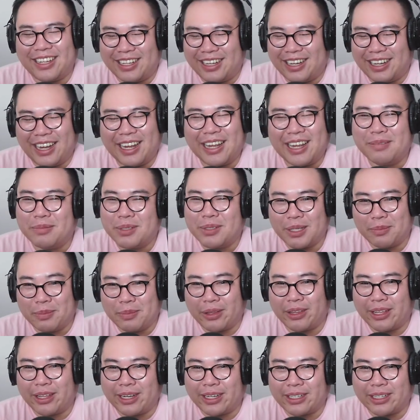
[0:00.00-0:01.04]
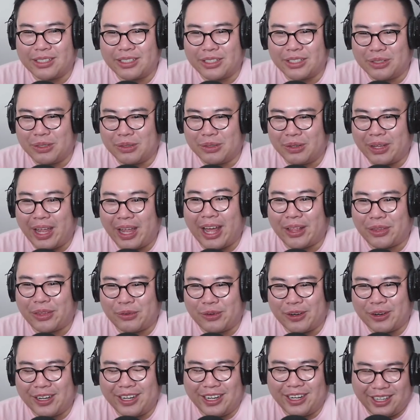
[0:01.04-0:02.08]
I am sympathetic to
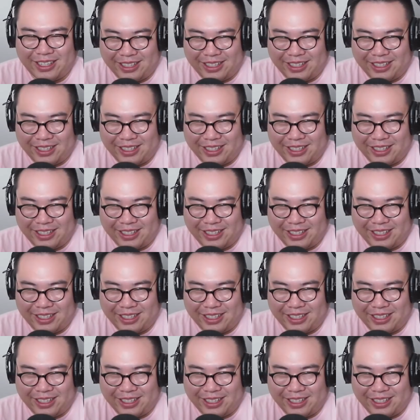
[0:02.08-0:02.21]
Catherine.